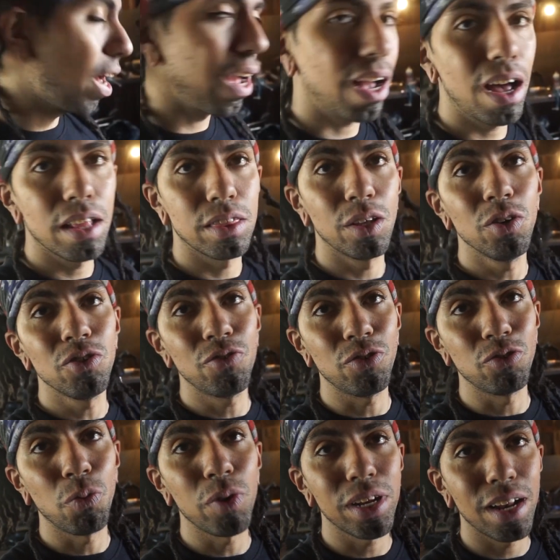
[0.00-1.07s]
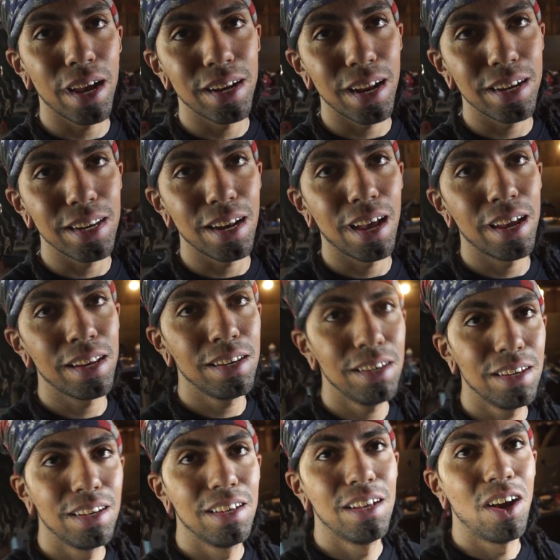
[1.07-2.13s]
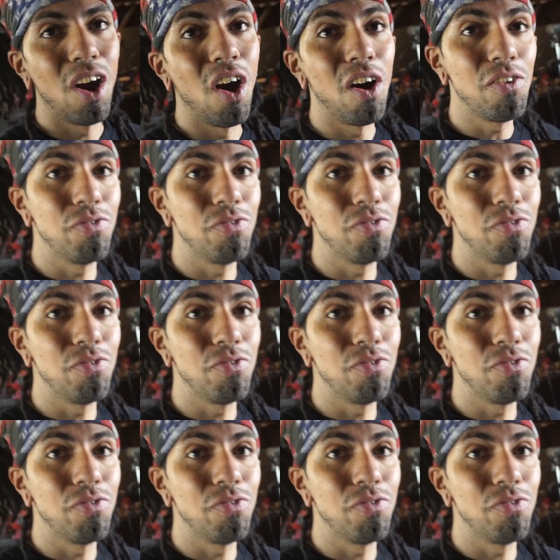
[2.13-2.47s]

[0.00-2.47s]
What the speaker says: I got those for $29.99, all